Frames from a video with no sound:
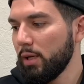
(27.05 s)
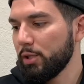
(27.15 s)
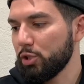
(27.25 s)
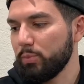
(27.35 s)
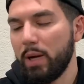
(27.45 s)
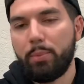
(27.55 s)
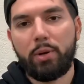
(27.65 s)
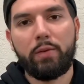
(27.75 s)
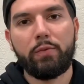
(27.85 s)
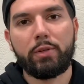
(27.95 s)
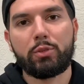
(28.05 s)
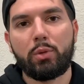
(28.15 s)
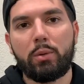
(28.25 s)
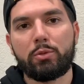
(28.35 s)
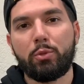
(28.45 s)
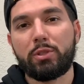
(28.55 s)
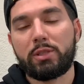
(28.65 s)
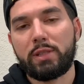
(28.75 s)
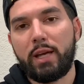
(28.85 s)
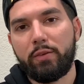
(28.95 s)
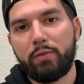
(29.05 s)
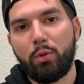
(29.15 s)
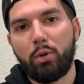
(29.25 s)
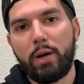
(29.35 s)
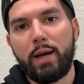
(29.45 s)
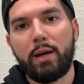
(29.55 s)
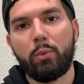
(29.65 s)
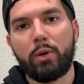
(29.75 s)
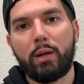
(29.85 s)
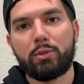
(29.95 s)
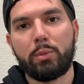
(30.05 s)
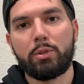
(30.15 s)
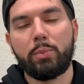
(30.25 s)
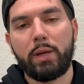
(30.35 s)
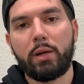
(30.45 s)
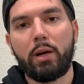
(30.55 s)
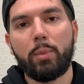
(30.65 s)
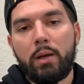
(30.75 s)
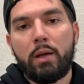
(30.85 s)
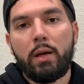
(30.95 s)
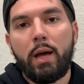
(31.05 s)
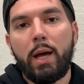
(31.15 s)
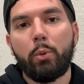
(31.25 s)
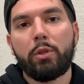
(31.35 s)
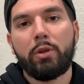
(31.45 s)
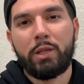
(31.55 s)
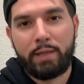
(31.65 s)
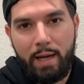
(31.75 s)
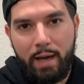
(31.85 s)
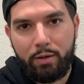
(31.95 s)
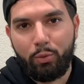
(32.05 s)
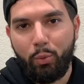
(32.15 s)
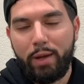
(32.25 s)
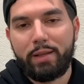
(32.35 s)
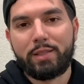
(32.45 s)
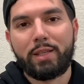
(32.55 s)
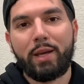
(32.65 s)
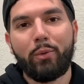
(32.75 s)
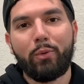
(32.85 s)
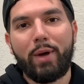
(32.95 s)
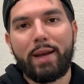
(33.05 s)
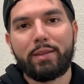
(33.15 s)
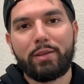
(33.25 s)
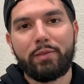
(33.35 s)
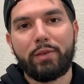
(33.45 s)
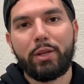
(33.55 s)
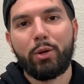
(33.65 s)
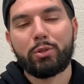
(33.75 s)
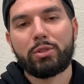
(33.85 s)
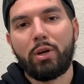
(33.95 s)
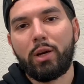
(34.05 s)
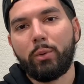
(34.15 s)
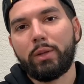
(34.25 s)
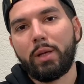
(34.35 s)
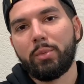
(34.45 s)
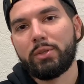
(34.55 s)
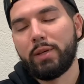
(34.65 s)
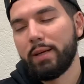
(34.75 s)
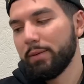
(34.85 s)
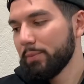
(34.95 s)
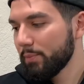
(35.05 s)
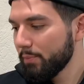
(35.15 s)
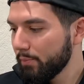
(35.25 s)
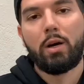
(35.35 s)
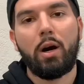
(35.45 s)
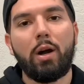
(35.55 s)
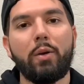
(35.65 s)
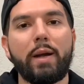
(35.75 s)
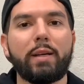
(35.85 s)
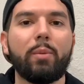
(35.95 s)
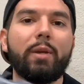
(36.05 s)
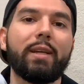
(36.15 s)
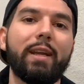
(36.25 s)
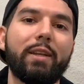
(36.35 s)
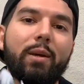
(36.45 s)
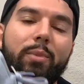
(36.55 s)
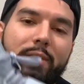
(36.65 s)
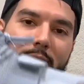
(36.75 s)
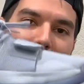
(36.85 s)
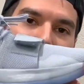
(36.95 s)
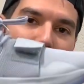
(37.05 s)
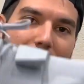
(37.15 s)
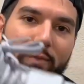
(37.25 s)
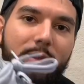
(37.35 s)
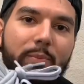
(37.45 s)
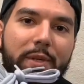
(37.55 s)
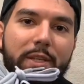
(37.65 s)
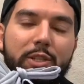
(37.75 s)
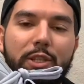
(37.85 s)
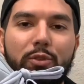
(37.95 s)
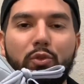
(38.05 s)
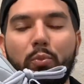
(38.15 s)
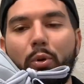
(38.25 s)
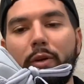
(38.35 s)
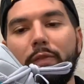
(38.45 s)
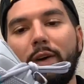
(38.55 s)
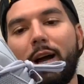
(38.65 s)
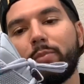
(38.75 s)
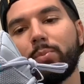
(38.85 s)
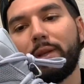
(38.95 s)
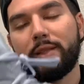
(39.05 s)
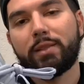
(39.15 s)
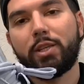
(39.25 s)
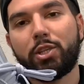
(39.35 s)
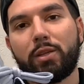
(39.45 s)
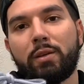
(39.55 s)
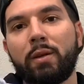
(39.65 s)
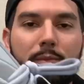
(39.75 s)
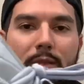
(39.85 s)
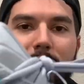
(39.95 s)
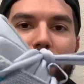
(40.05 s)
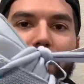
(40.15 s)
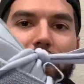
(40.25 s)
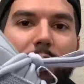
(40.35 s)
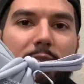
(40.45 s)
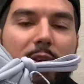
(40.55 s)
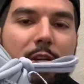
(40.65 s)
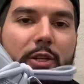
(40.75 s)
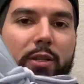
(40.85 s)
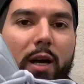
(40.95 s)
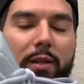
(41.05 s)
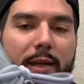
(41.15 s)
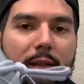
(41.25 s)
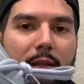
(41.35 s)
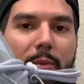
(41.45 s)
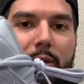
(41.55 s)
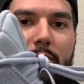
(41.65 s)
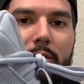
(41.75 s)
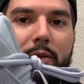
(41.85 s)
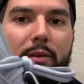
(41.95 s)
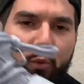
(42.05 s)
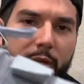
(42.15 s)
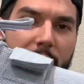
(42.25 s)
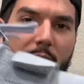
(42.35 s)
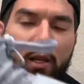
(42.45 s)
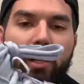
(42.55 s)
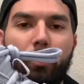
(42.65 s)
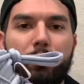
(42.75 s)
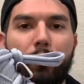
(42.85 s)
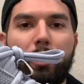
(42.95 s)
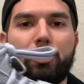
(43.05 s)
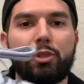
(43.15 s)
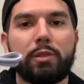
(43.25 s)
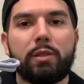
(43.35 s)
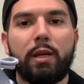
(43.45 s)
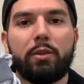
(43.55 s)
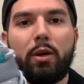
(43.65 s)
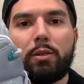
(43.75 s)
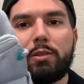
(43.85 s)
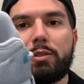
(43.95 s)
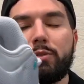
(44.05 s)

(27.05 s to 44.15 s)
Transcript: It's just my preference, what I was most excited for, and what I was able to pick up. And with all that out of the way, let's get right into the video, starting with number 10. Alright, coming in at number 10, we have the PG25 PlayStation. This sneaker is actually not that limited. Retail on it was $110.